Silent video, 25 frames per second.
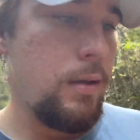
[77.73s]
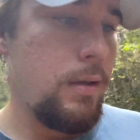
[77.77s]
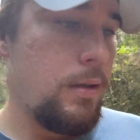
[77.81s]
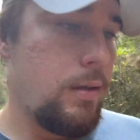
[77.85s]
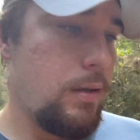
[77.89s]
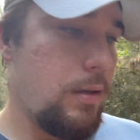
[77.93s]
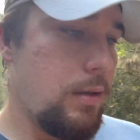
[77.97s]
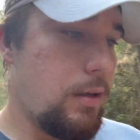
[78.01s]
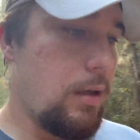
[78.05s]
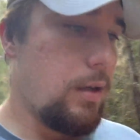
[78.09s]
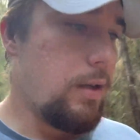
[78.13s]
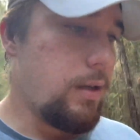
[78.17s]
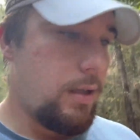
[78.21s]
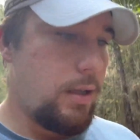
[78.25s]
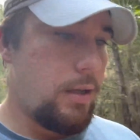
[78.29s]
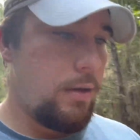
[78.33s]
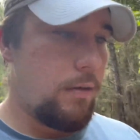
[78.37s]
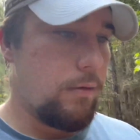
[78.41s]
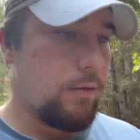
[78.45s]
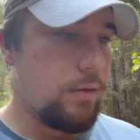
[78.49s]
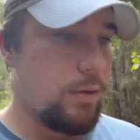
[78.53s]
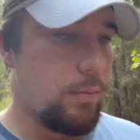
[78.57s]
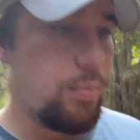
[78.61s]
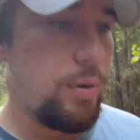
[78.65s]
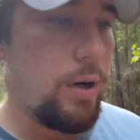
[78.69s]
here on
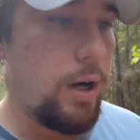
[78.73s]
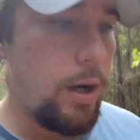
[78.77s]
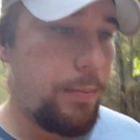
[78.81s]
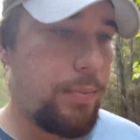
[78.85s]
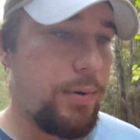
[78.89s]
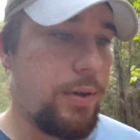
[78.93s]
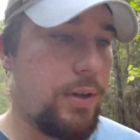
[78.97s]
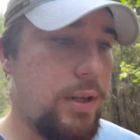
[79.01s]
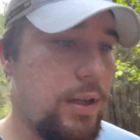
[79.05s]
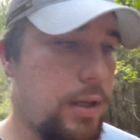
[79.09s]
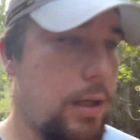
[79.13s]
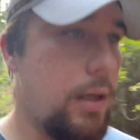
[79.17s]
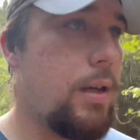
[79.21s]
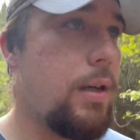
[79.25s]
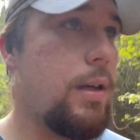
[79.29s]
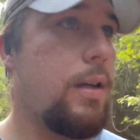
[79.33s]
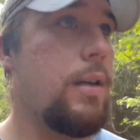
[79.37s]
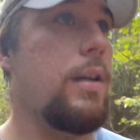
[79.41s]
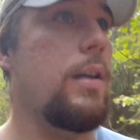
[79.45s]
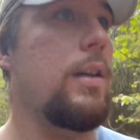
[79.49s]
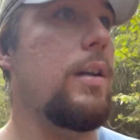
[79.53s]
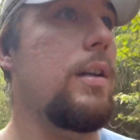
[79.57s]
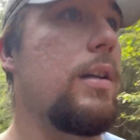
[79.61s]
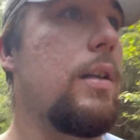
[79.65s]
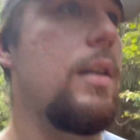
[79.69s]
the property,
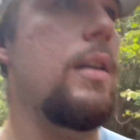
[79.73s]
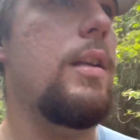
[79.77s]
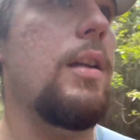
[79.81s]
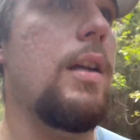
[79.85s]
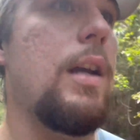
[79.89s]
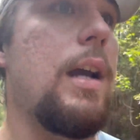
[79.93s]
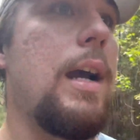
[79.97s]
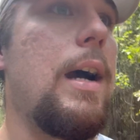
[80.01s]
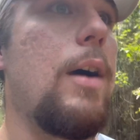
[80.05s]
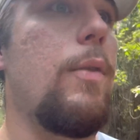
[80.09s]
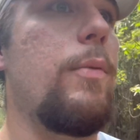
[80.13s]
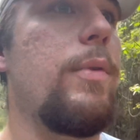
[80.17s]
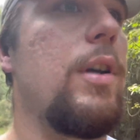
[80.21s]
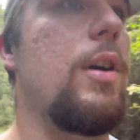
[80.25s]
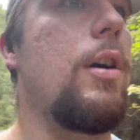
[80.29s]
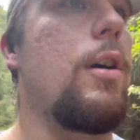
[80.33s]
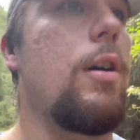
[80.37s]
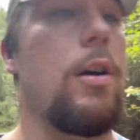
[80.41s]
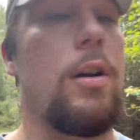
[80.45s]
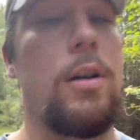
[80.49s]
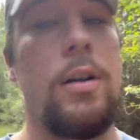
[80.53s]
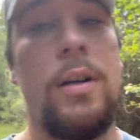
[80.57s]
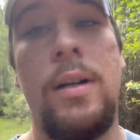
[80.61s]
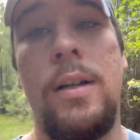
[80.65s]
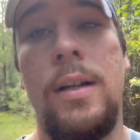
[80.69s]
and how we are